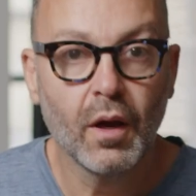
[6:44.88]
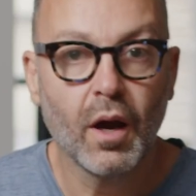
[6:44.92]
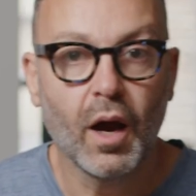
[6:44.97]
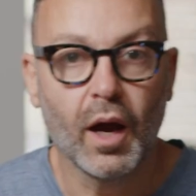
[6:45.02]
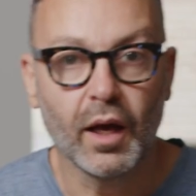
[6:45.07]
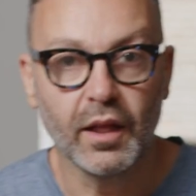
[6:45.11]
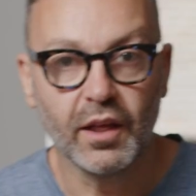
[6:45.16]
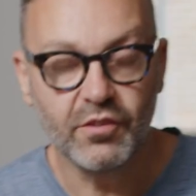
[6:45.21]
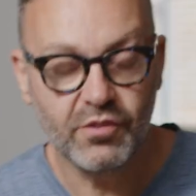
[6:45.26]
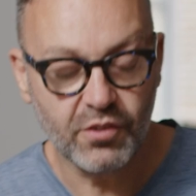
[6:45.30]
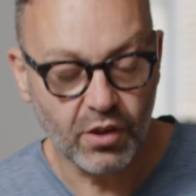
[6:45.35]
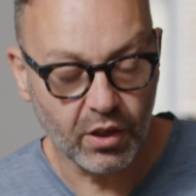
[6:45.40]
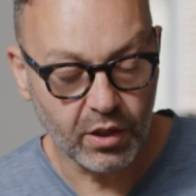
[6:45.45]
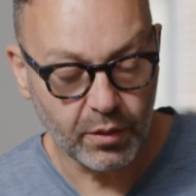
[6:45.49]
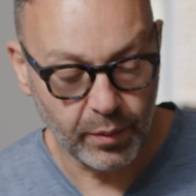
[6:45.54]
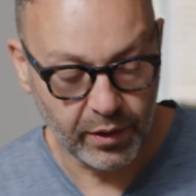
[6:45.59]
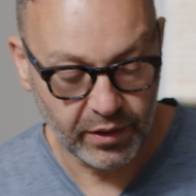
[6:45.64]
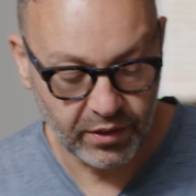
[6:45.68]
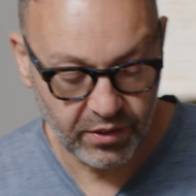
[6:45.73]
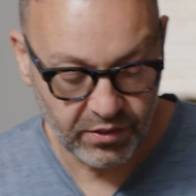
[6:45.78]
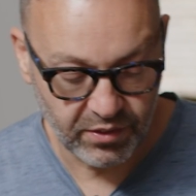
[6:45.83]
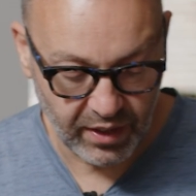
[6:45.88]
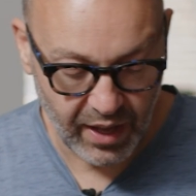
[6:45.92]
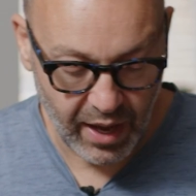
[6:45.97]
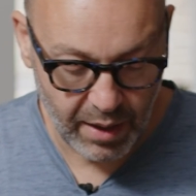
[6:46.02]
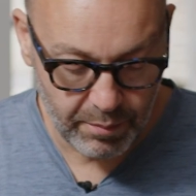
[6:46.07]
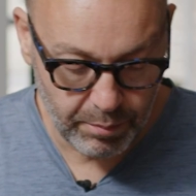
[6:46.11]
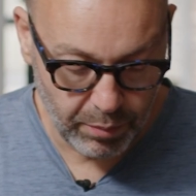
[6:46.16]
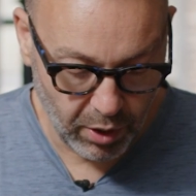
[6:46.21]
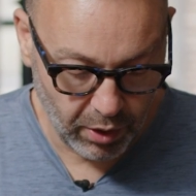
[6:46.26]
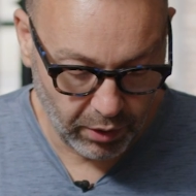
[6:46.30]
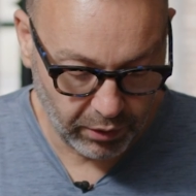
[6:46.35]
Let's talk about this
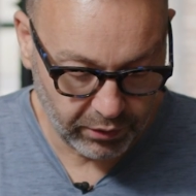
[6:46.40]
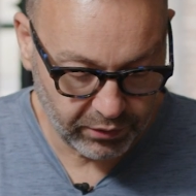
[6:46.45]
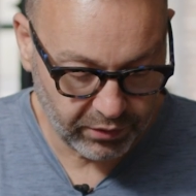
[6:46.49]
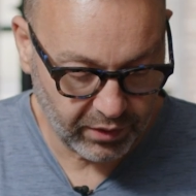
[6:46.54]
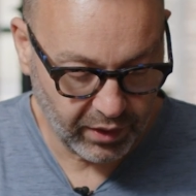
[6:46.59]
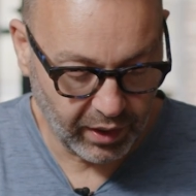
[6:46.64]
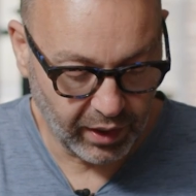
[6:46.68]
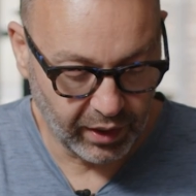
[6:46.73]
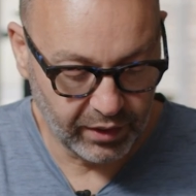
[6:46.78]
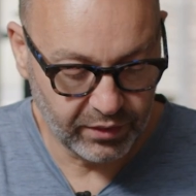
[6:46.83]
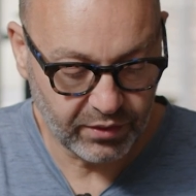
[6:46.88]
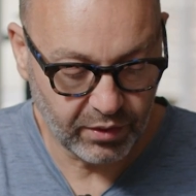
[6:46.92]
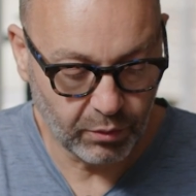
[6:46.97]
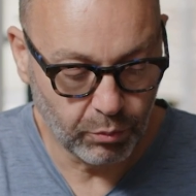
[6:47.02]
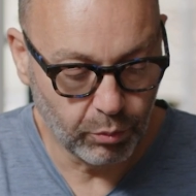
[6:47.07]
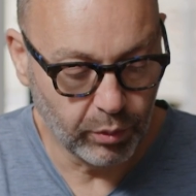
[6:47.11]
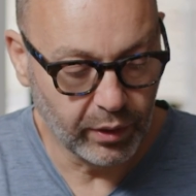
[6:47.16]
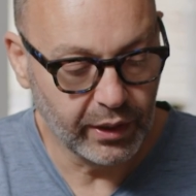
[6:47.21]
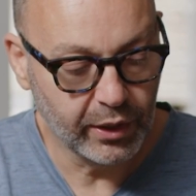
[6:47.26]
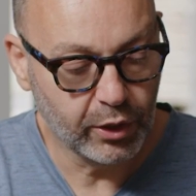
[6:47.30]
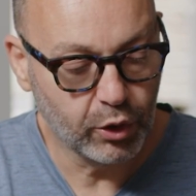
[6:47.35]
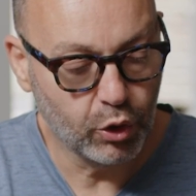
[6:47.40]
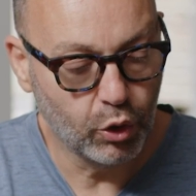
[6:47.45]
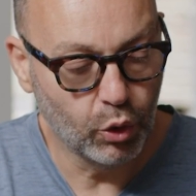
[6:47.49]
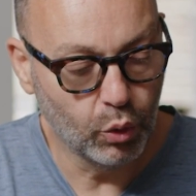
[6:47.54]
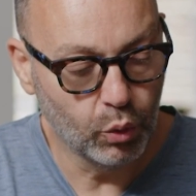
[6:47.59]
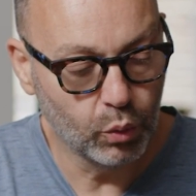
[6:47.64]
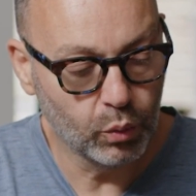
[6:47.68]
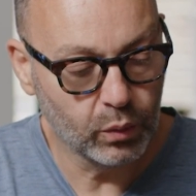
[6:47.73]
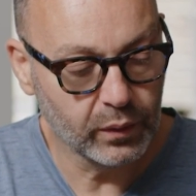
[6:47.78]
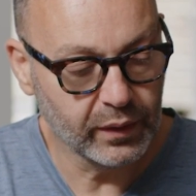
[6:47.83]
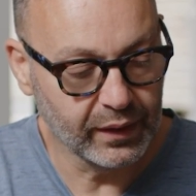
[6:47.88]
lab box. It's a really
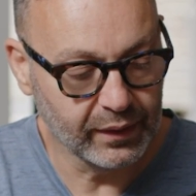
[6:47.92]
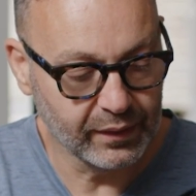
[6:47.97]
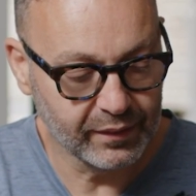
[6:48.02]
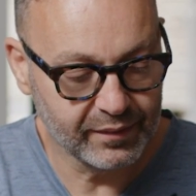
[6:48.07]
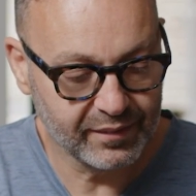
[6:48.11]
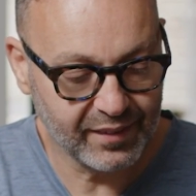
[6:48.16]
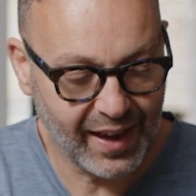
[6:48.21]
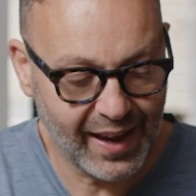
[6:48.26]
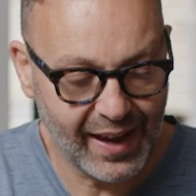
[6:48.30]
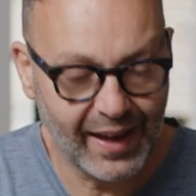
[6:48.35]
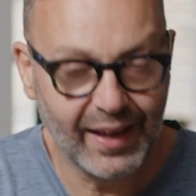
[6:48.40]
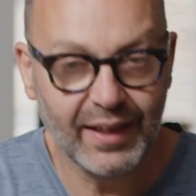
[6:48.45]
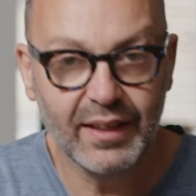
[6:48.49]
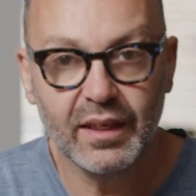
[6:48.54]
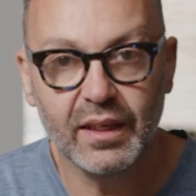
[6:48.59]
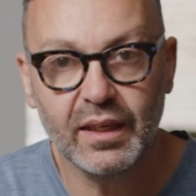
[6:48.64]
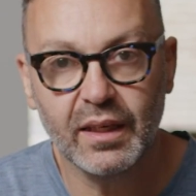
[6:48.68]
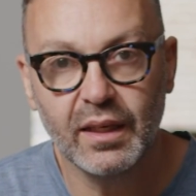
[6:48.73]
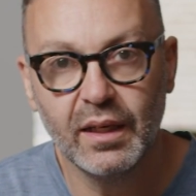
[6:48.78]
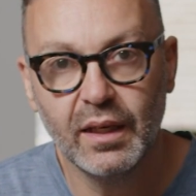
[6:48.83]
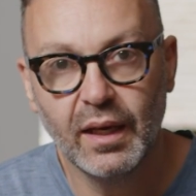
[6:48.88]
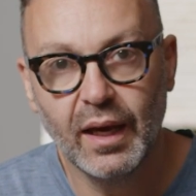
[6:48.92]
cool little tank